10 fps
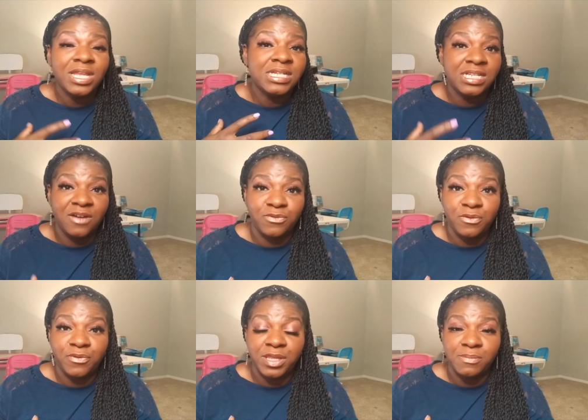as enough room
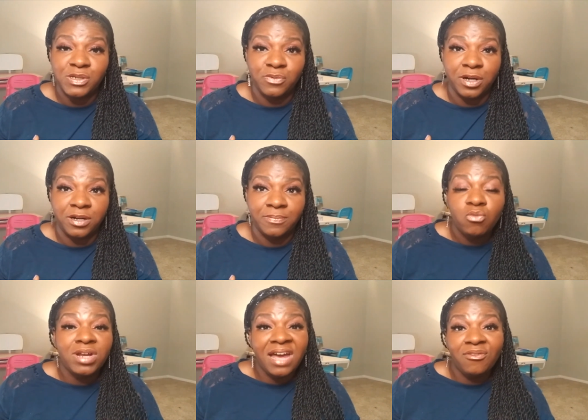for them to work.
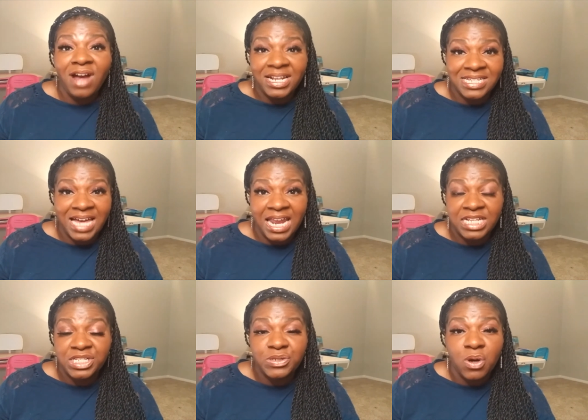Whenever I decided to
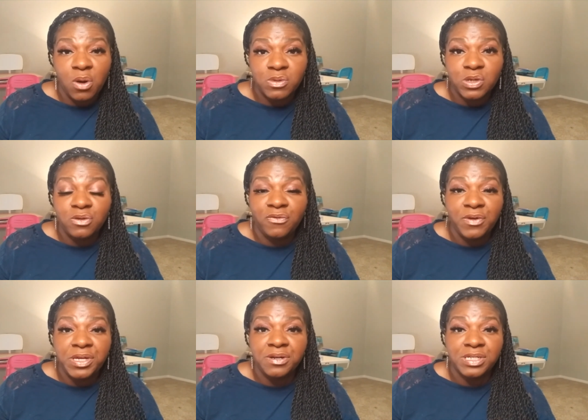do homeschool a few years